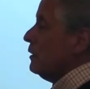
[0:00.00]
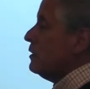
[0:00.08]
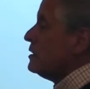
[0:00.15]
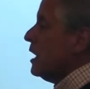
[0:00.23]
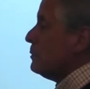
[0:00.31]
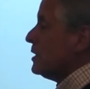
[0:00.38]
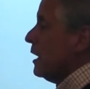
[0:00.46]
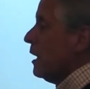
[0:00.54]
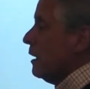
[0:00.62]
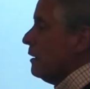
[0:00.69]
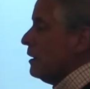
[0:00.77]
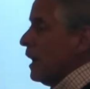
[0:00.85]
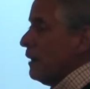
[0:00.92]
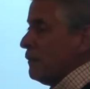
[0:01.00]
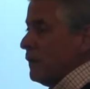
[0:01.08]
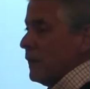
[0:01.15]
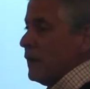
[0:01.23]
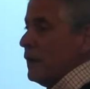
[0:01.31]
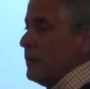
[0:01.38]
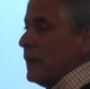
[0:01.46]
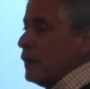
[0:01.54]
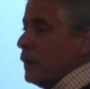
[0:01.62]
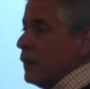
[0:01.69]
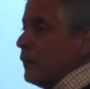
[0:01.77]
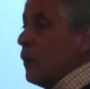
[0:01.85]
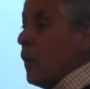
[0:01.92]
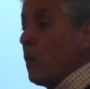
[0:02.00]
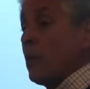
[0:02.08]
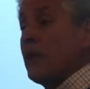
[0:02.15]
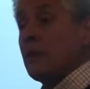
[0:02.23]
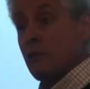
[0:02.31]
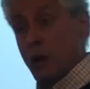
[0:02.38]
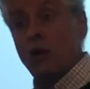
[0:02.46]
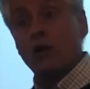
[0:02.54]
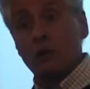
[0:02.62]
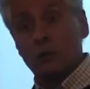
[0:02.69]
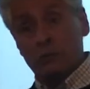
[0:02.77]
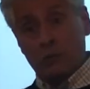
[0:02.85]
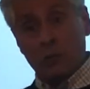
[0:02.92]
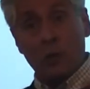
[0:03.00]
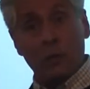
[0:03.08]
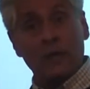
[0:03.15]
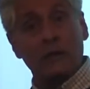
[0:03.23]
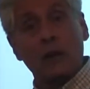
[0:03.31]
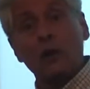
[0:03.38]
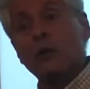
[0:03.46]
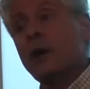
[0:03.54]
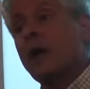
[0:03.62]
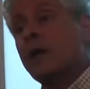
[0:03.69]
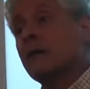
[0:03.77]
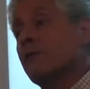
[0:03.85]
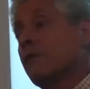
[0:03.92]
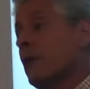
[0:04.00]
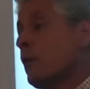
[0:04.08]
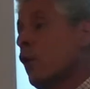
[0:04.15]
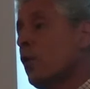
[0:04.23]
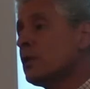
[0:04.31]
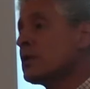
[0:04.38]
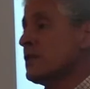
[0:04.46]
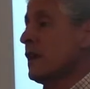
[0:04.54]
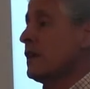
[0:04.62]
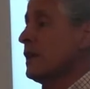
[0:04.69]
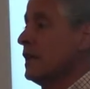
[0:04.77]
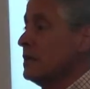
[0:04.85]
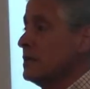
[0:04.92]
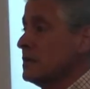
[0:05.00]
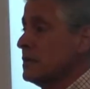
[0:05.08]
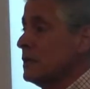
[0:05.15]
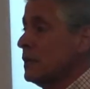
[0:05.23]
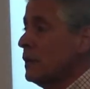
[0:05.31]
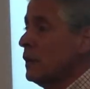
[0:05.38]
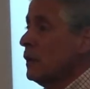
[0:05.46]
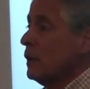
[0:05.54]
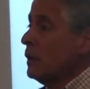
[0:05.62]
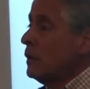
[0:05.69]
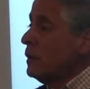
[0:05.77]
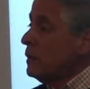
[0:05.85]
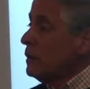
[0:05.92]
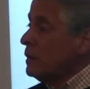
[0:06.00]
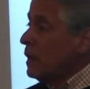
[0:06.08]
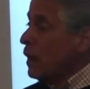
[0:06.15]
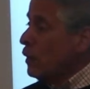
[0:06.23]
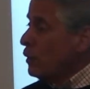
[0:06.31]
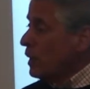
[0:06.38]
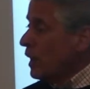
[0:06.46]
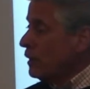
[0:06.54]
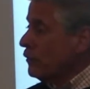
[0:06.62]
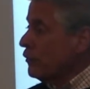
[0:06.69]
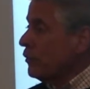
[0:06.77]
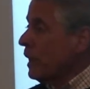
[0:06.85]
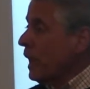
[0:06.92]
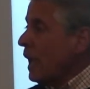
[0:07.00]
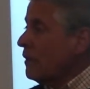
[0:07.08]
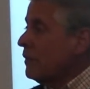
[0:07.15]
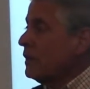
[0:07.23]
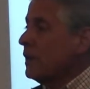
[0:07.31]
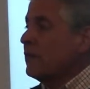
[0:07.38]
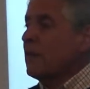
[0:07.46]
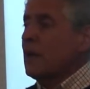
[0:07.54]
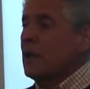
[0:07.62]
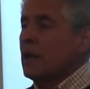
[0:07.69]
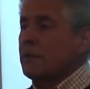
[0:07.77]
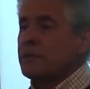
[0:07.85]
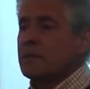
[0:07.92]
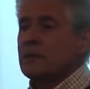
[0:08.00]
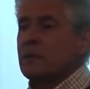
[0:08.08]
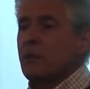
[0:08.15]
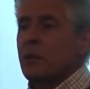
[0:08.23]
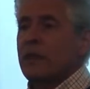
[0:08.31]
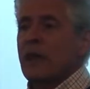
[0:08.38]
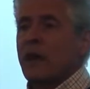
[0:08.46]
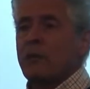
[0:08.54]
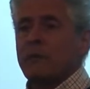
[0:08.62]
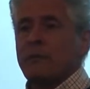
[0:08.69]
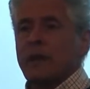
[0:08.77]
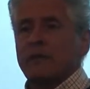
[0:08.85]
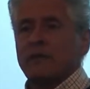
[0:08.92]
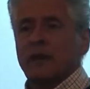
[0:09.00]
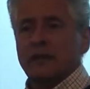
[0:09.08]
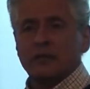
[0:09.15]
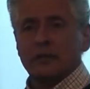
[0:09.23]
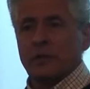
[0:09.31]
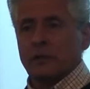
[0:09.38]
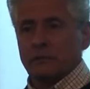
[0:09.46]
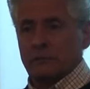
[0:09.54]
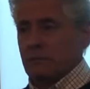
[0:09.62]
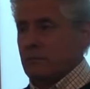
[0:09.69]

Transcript: to Sub-Saharan Africa, because what we know, and from all studies, no country ever develops without manufacturing.